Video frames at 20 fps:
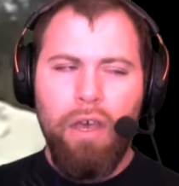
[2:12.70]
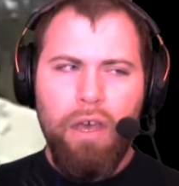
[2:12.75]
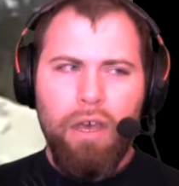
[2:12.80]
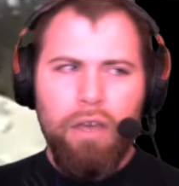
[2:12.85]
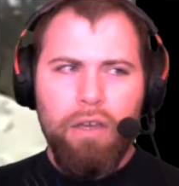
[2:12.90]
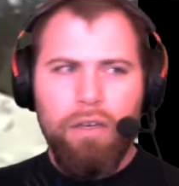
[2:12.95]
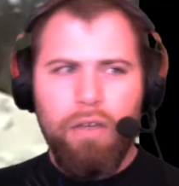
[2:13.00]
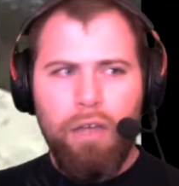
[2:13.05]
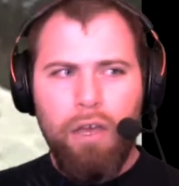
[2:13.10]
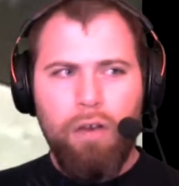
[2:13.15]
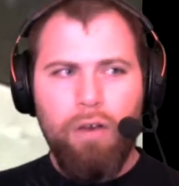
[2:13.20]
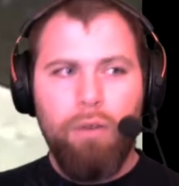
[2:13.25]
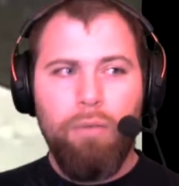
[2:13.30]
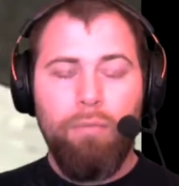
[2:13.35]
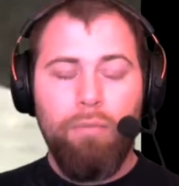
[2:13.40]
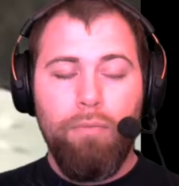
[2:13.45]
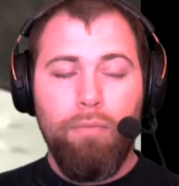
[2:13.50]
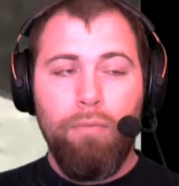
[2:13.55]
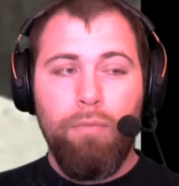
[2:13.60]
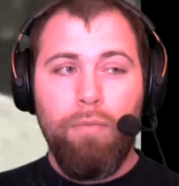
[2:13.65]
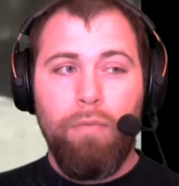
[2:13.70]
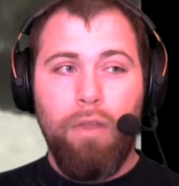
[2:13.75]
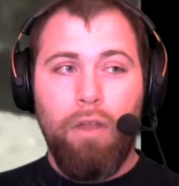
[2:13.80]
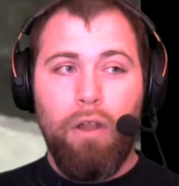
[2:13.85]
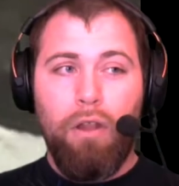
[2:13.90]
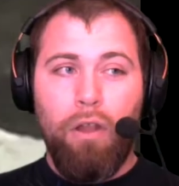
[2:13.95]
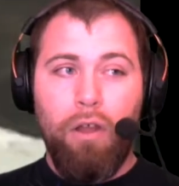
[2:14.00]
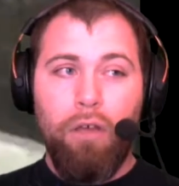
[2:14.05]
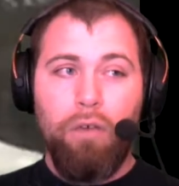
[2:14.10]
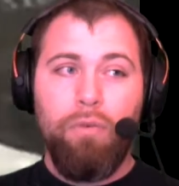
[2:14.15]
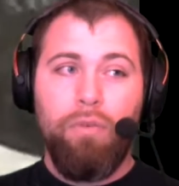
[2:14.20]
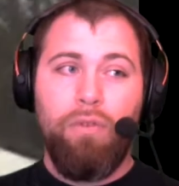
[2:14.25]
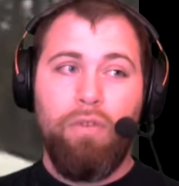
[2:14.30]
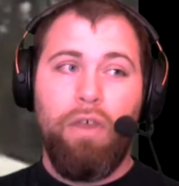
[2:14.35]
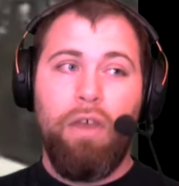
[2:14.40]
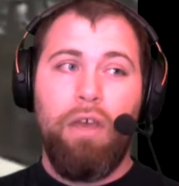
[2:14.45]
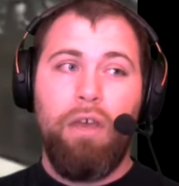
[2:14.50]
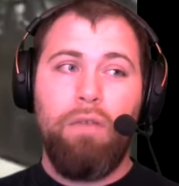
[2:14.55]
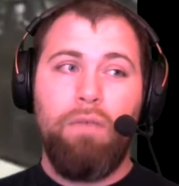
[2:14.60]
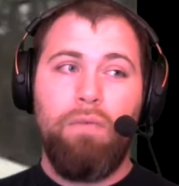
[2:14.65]
Now, along with
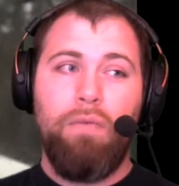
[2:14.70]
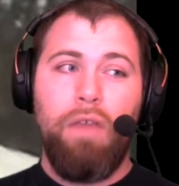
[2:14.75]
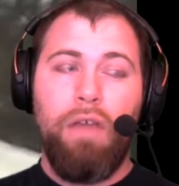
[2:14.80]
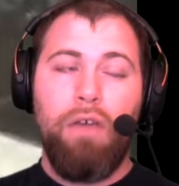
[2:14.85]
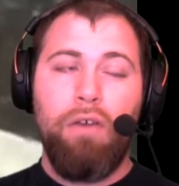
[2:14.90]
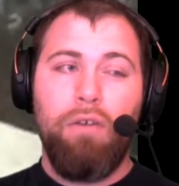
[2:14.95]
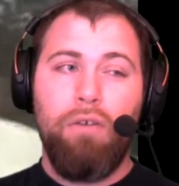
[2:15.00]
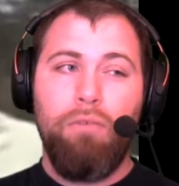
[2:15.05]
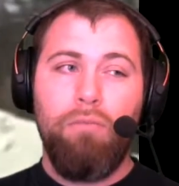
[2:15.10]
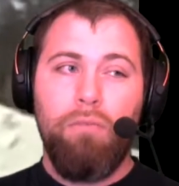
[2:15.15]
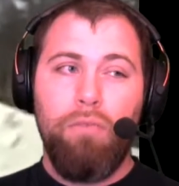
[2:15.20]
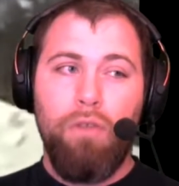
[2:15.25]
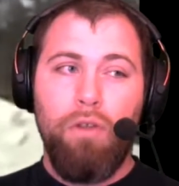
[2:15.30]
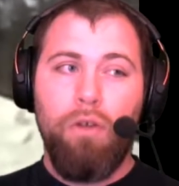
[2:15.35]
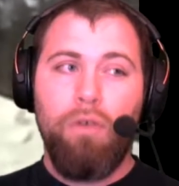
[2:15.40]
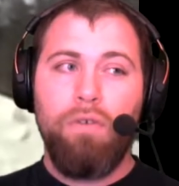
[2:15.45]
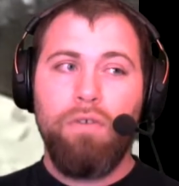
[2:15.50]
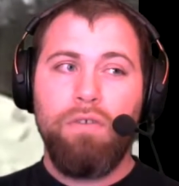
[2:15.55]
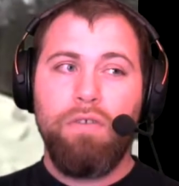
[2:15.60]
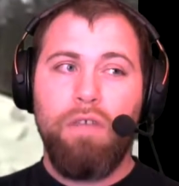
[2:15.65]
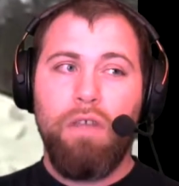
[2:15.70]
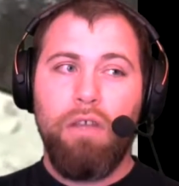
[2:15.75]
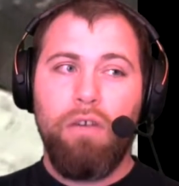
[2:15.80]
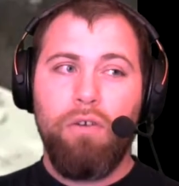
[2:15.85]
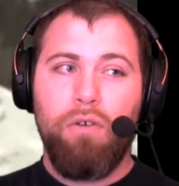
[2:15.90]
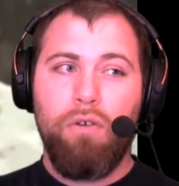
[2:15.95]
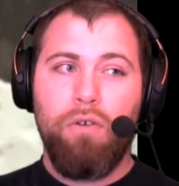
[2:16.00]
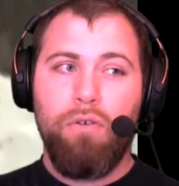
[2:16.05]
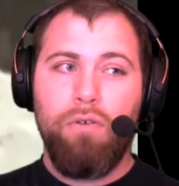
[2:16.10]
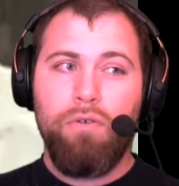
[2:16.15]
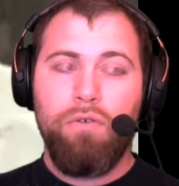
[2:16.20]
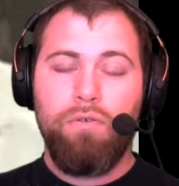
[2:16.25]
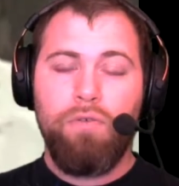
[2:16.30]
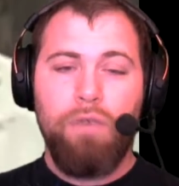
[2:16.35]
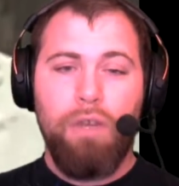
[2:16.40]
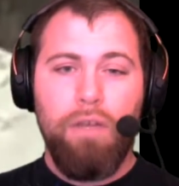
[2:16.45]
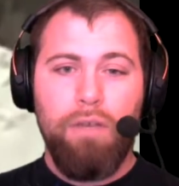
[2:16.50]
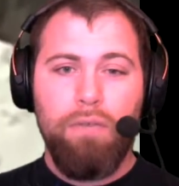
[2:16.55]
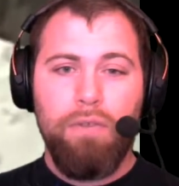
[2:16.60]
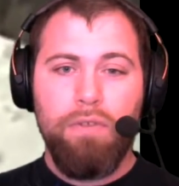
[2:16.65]
that, now you notice that crows,
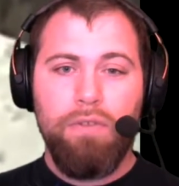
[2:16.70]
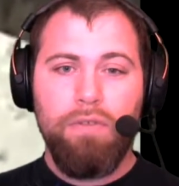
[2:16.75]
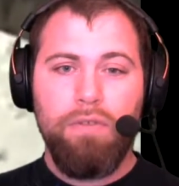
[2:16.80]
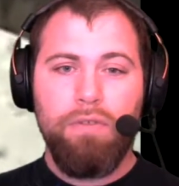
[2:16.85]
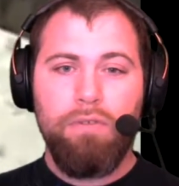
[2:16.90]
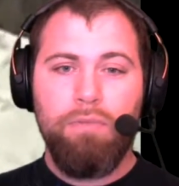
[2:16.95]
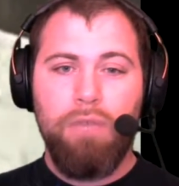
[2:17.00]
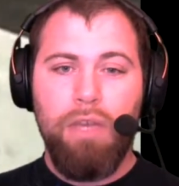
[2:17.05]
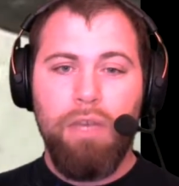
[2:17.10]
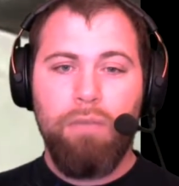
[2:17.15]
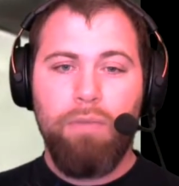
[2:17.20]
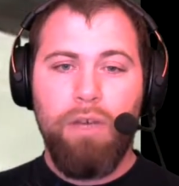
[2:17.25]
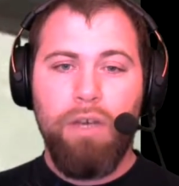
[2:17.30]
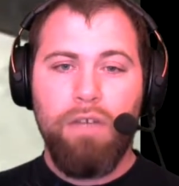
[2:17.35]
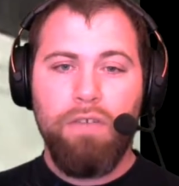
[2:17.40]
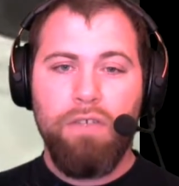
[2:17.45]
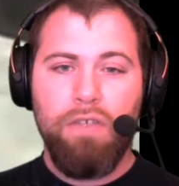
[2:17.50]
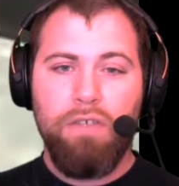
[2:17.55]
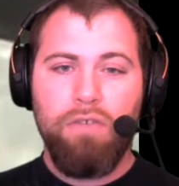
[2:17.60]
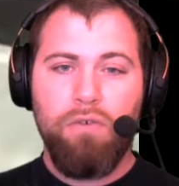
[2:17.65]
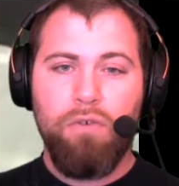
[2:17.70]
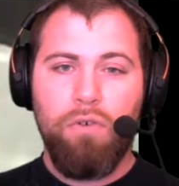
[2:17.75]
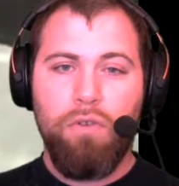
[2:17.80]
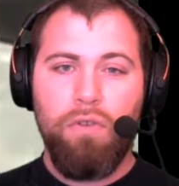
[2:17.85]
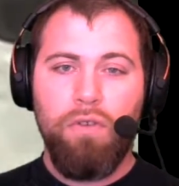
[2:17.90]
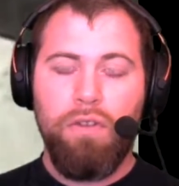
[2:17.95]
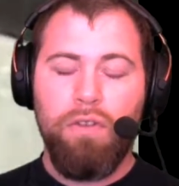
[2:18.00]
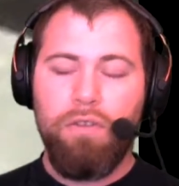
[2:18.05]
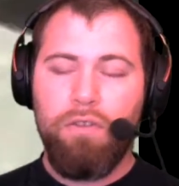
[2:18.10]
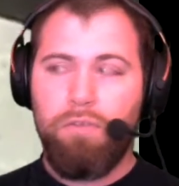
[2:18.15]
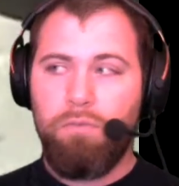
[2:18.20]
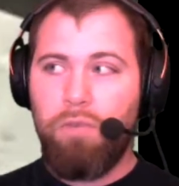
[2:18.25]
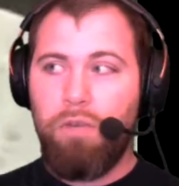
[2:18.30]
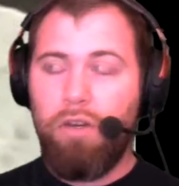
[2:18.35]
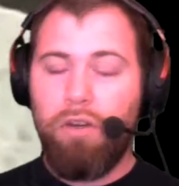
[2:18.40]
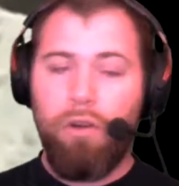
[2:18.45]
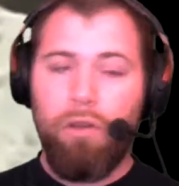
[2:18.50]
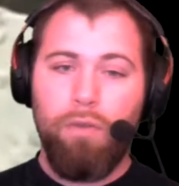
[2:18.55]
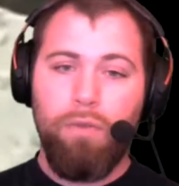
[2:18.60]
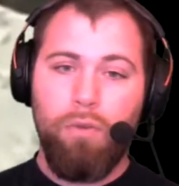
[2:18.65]
ravens, magpies, that sort of thing, they're
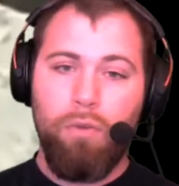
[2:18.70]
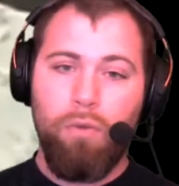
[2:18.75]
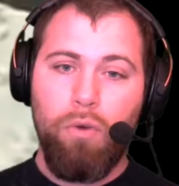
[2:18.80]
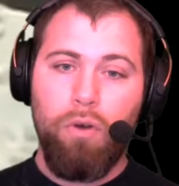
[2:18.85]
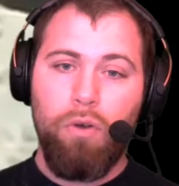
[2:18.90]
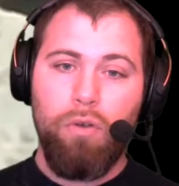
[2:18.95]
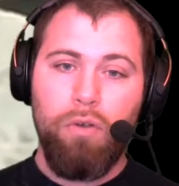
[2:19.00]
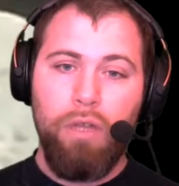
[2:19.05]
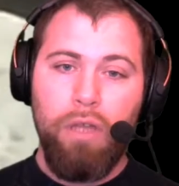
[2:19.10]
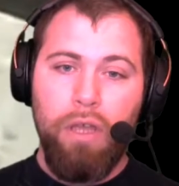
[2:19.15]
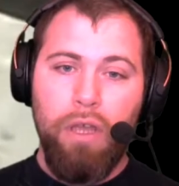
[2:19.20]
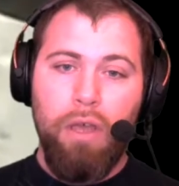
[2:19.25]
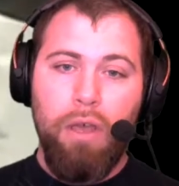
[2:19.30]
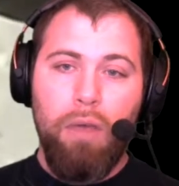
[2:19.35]
spread all over the world.